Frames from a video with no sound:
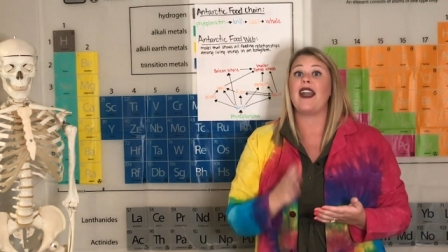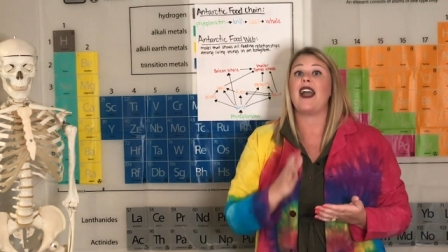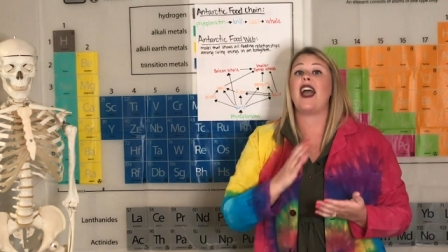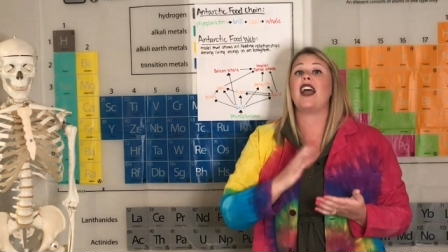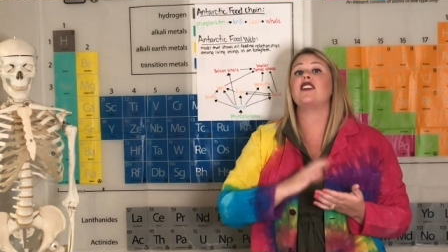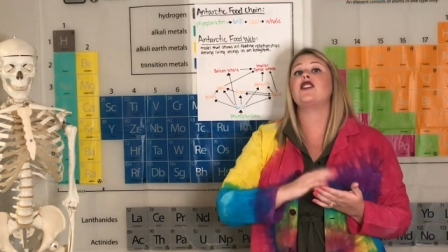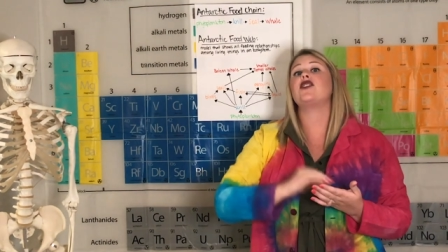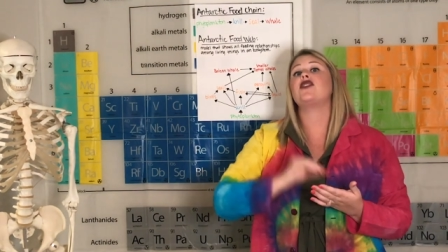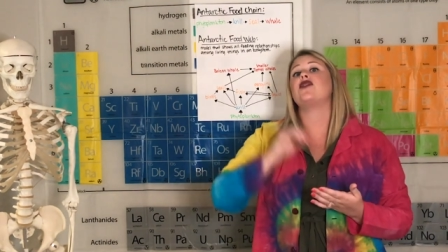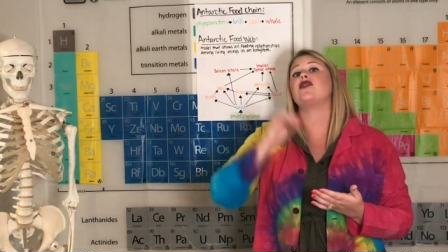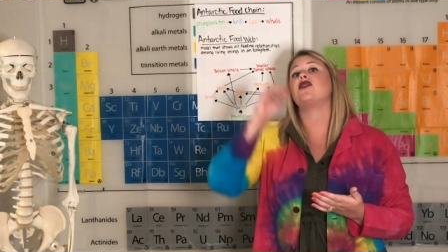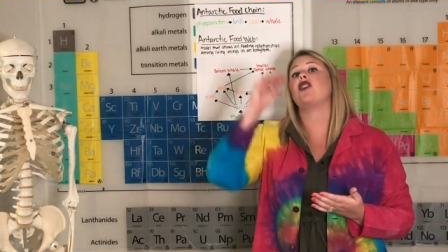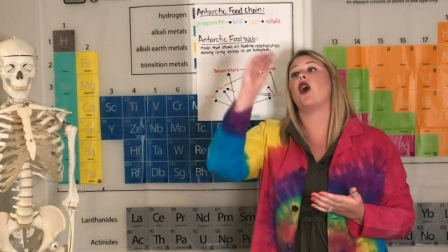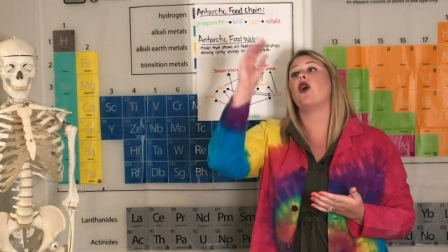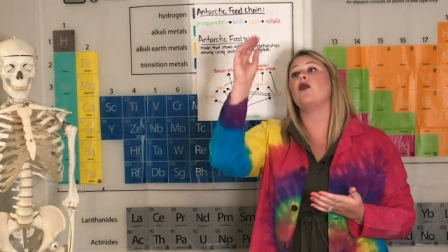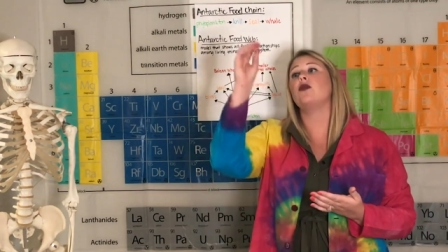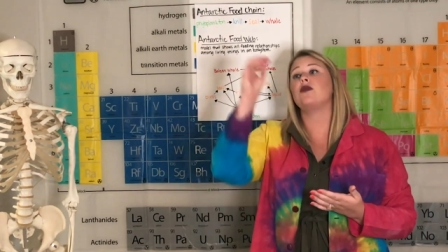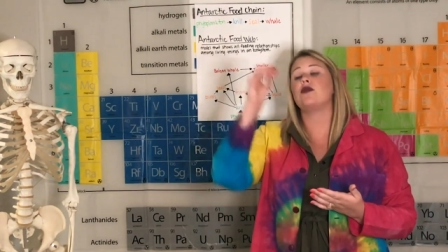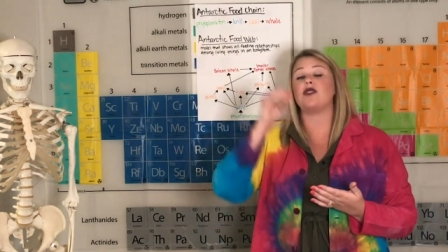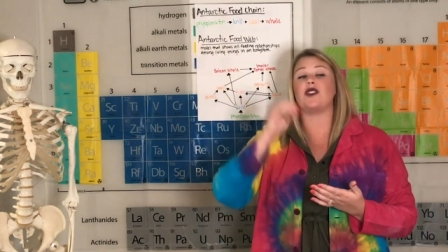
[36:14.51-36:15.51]
and
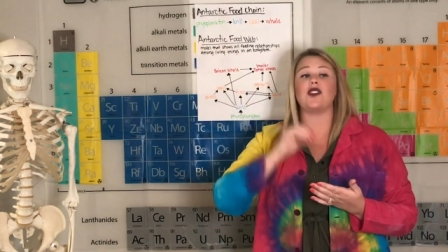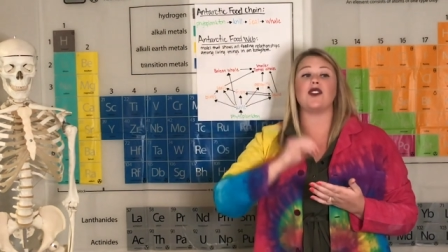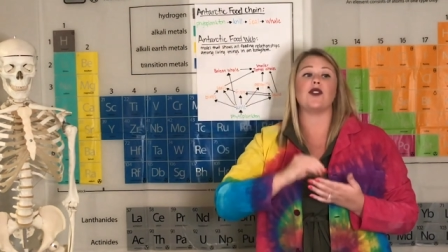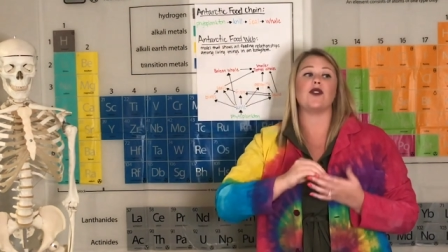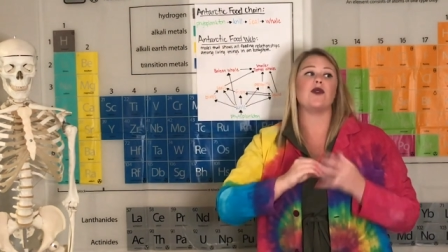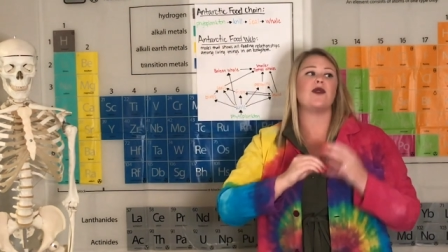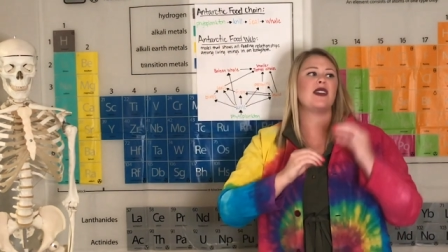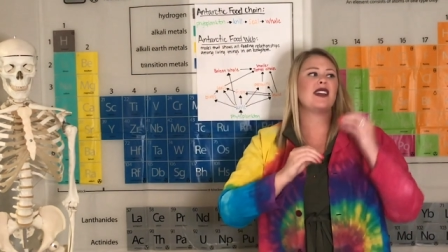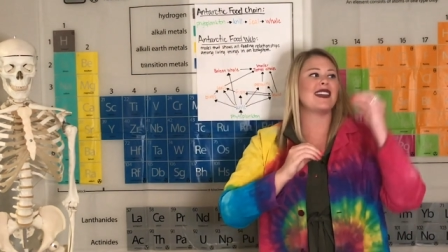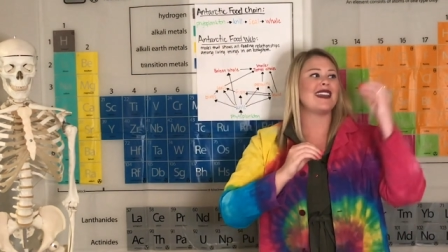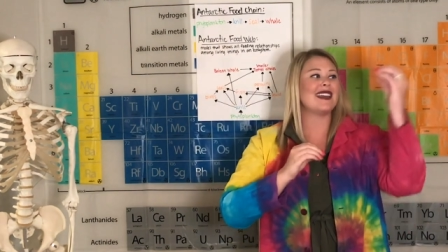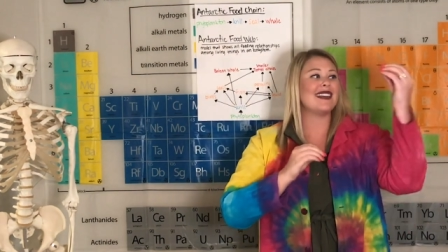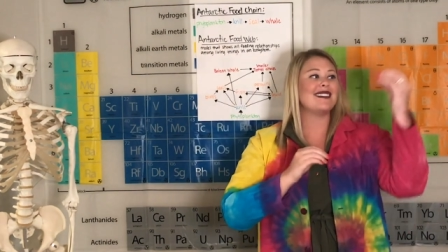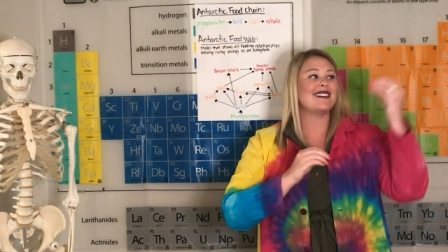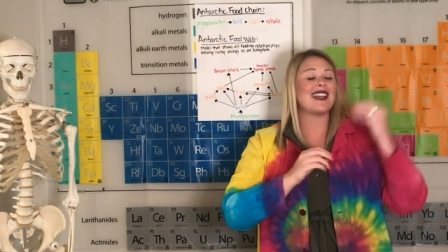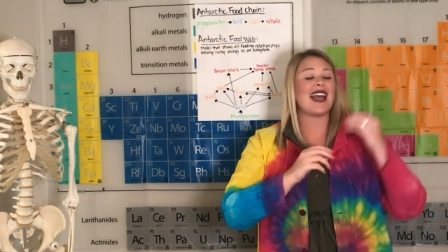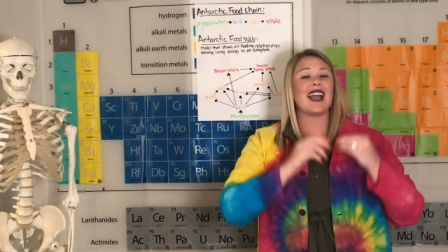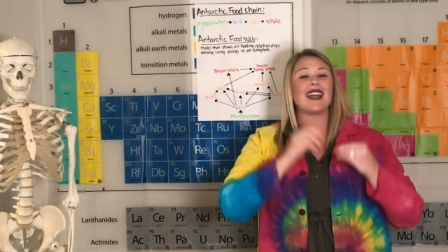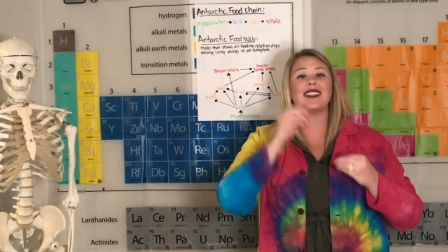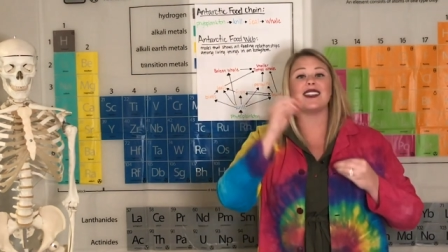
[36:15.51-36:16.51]
shows you
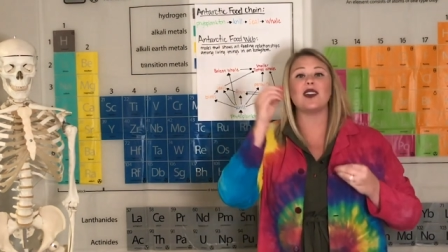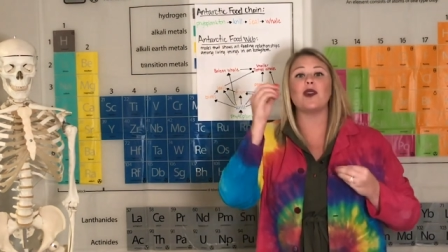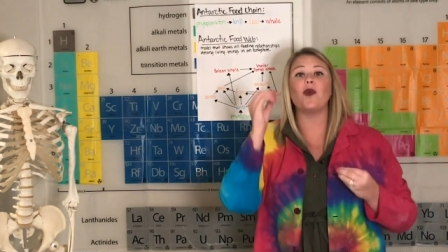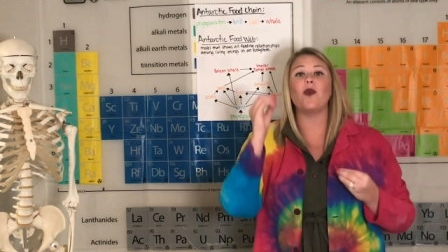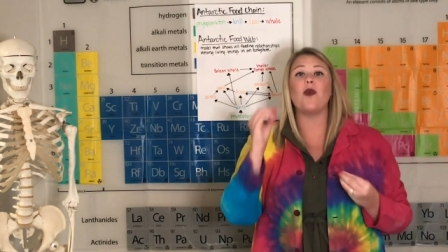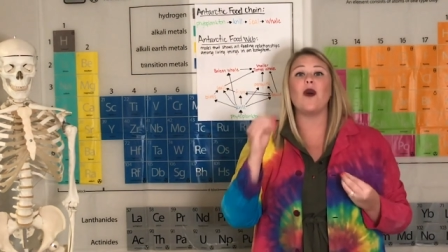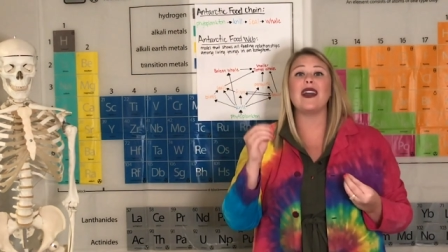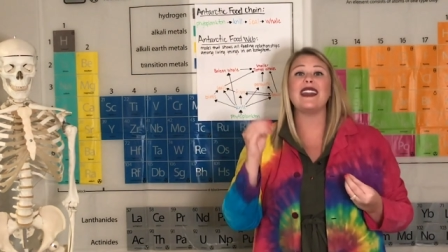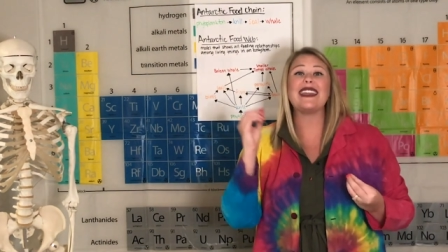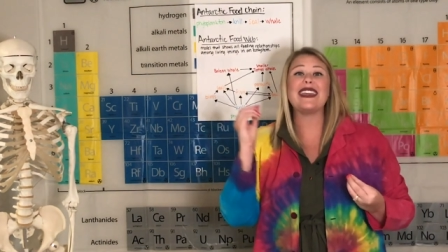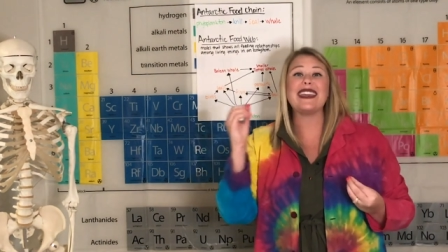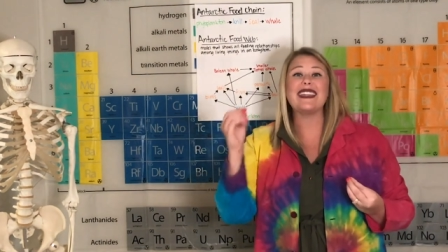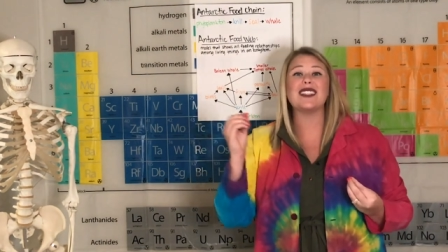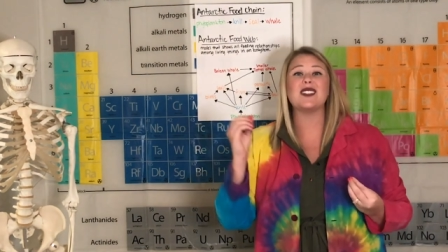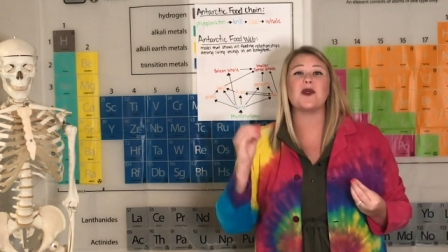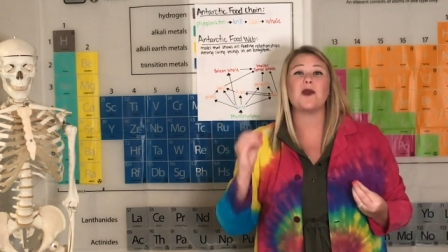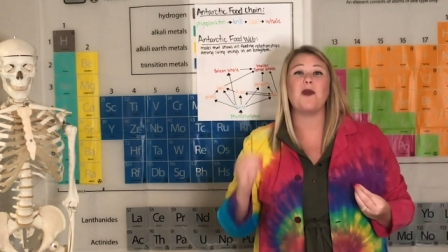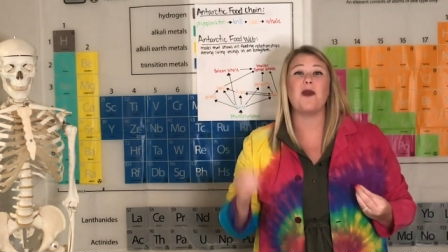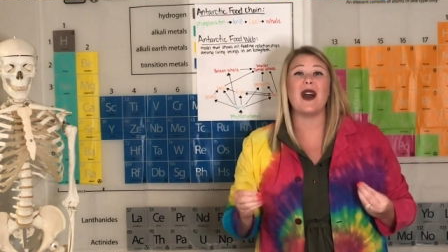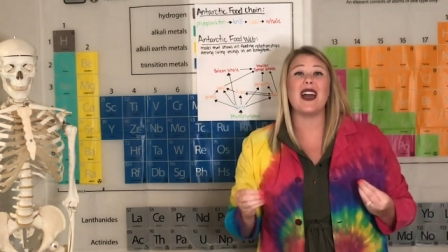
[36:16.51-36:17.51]
exactly what
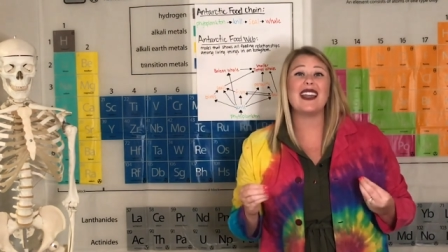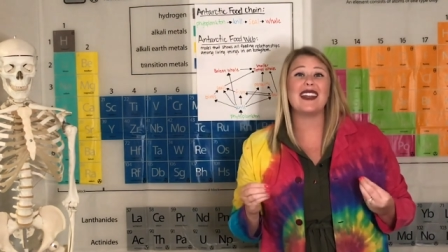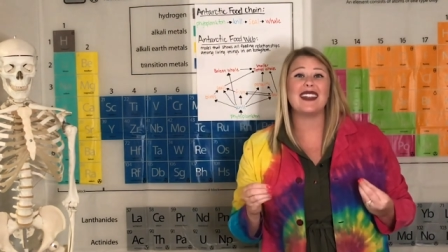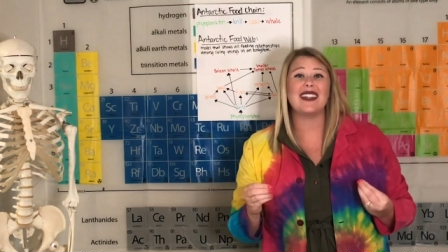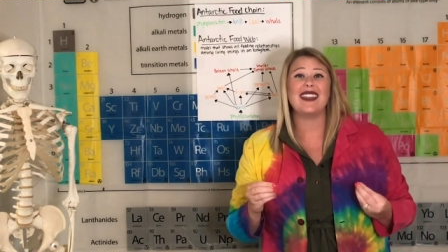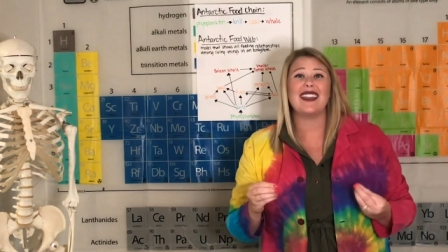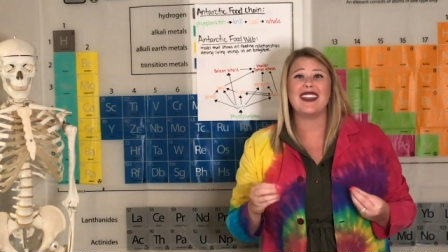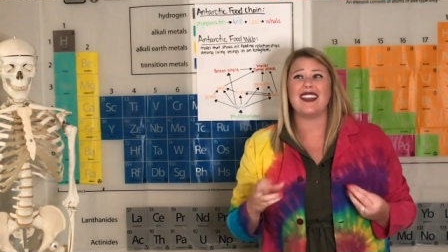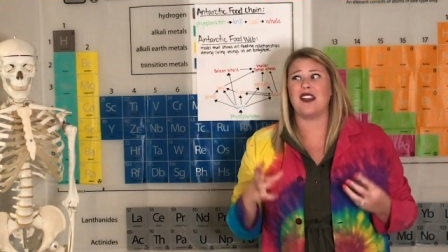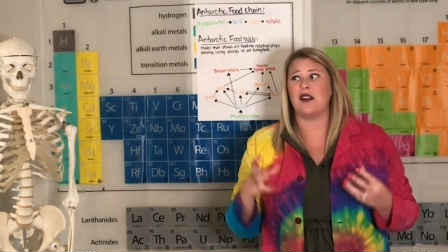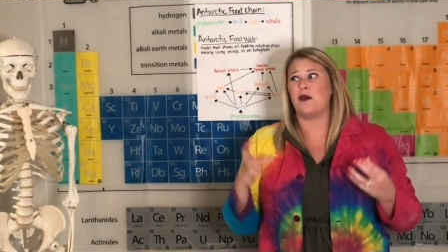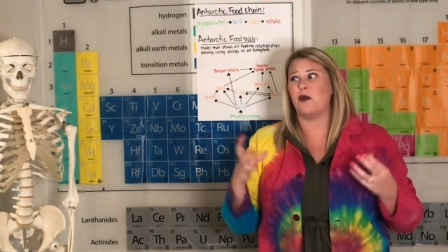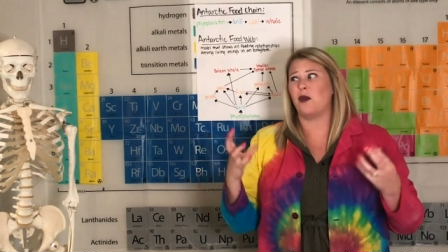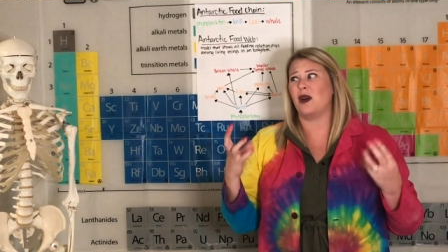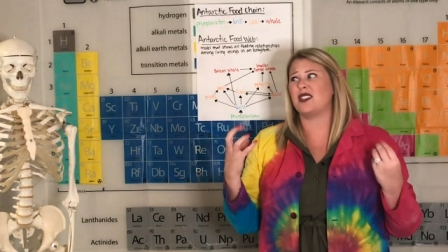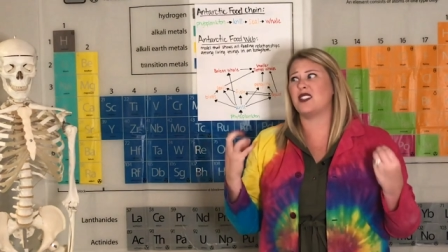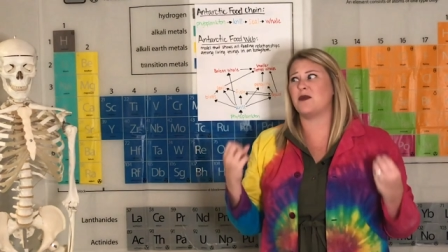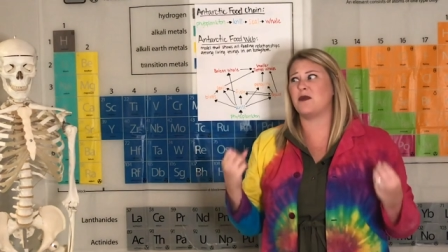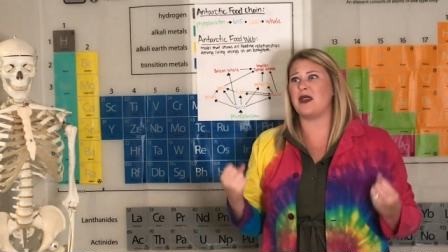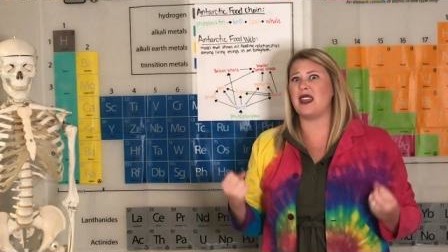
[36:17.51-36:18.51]
eats what and
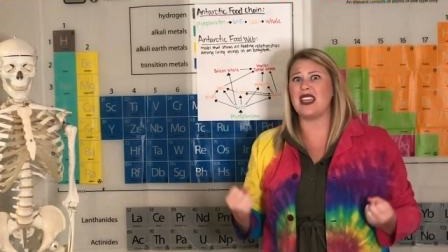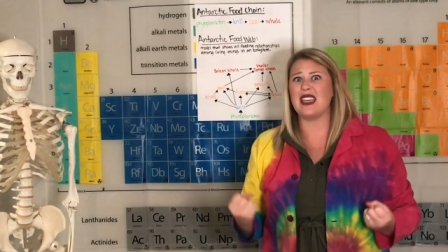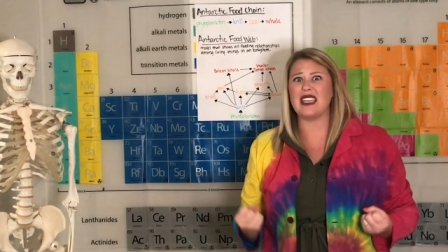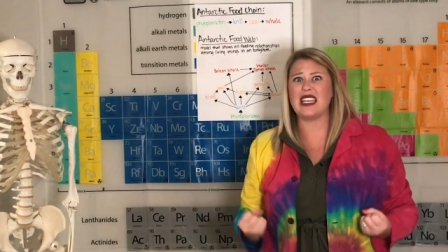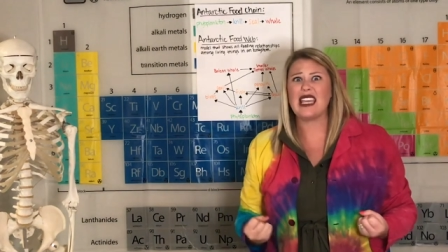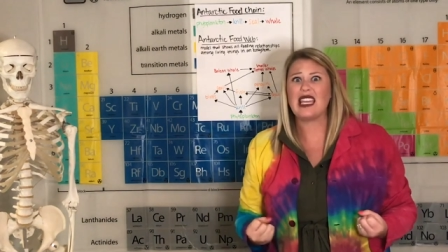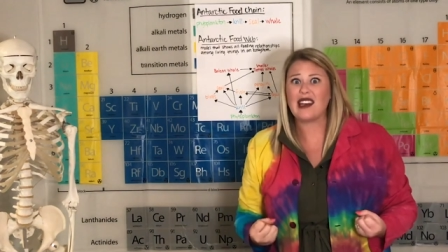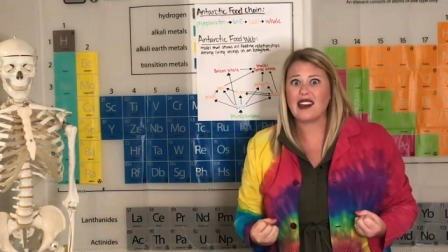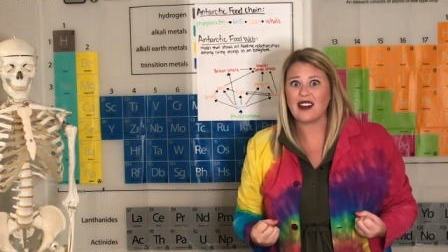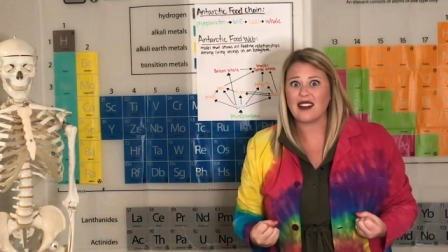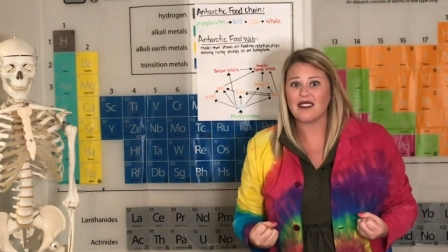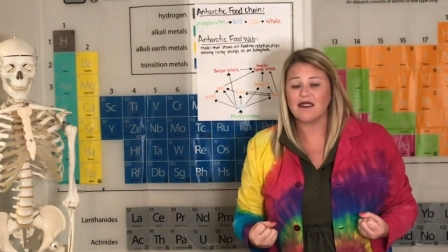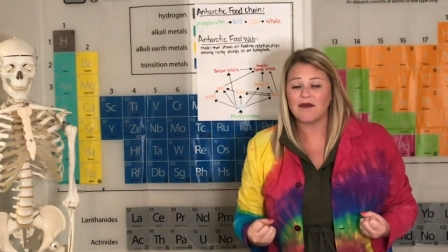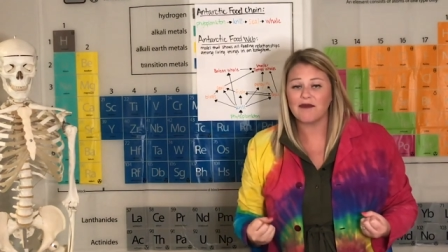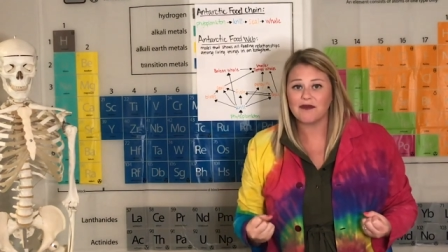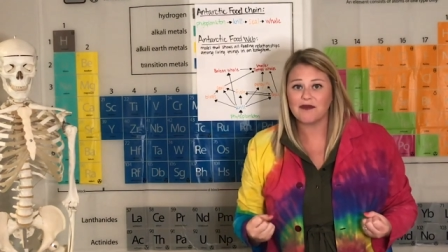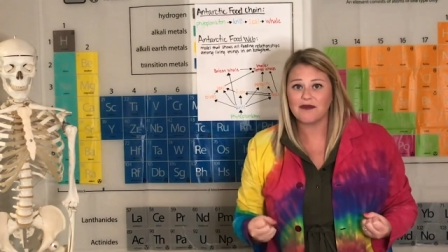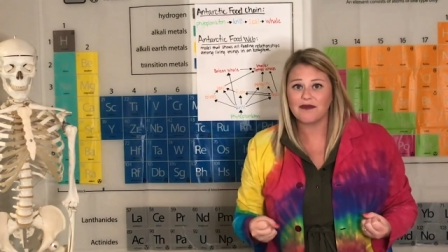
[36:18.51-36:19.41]
what's being eaten.